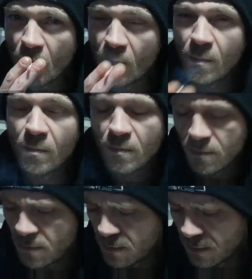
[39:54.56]
kicks out
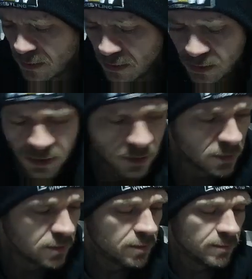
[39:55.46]
of the It
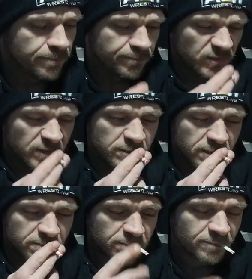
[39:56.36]
was pole driver by
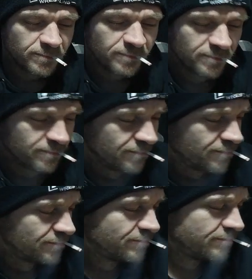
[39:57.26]
Garcia It was
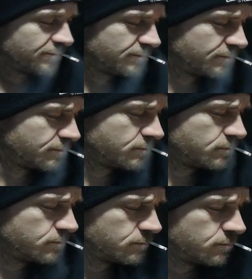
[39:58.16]
nice. Terence
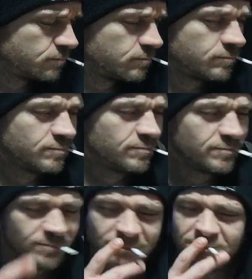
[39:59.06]
and Phillip come down to
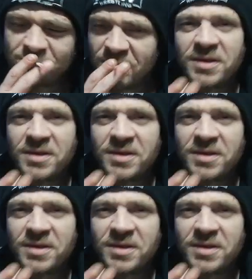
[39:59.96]
the ring